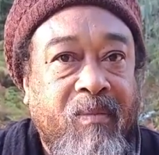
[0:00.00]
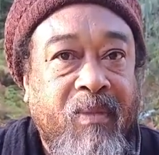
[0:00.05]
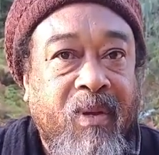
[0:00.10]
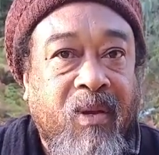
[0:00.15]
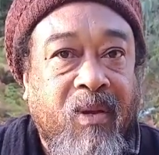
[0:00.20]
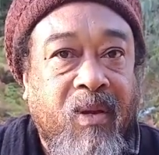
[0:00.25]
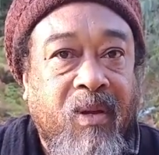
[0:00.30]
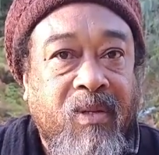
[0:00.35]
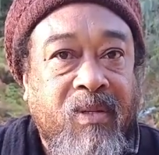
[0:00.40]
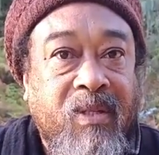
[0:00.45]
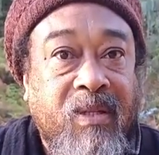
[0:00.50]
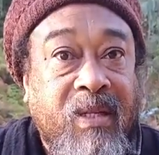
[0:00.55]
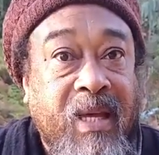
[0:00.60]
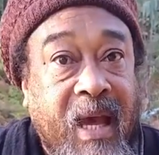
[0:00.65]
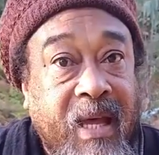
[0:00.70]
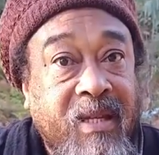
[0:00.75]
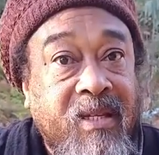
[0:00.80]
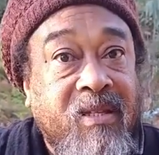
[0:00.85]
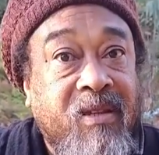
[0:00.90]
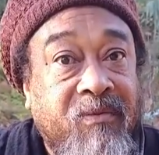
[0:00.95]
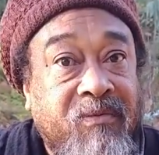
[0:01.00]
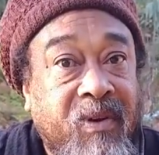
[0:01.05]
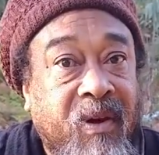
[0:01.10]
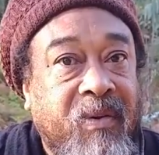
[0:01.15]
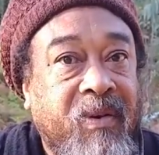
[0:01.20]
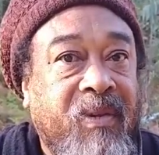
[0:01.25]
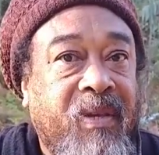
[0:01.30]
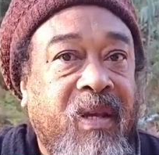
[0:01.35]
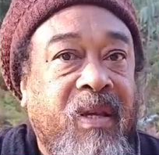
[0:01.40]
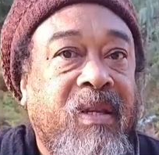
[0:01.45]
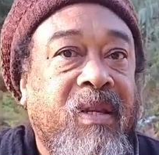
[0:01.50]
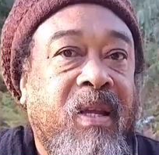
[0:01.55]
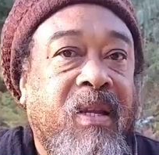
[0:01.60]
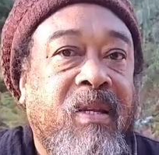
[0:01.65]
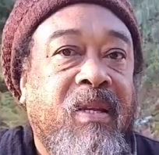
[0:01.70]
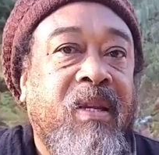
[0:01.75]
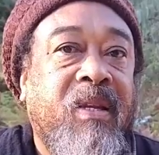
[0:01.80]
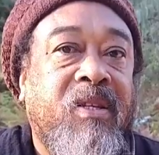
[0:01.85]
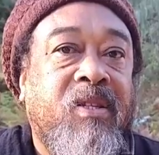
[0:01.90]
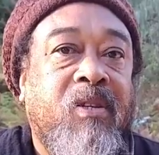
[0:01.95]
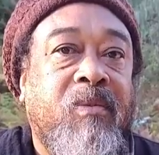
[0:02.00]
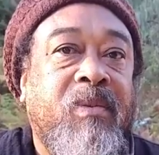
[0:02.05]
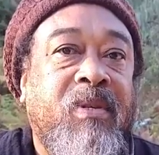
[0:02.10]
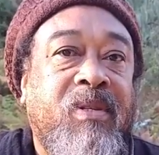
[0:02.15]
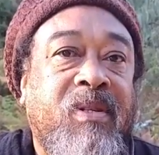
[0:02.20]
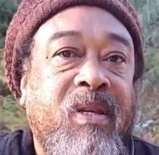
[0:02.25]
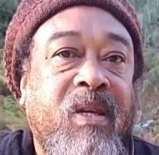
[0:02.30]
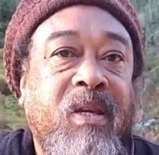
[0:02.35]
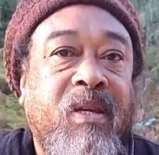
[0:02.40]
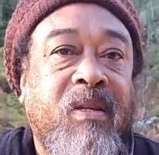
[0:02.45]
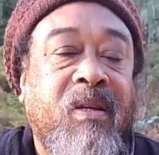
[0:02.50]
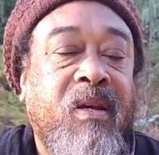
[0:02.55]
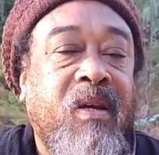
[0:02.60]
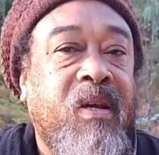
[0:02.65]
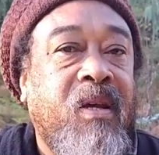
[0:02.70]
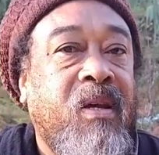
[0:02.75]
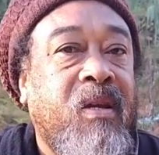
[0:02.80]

because that is the very thing that needs to be seen,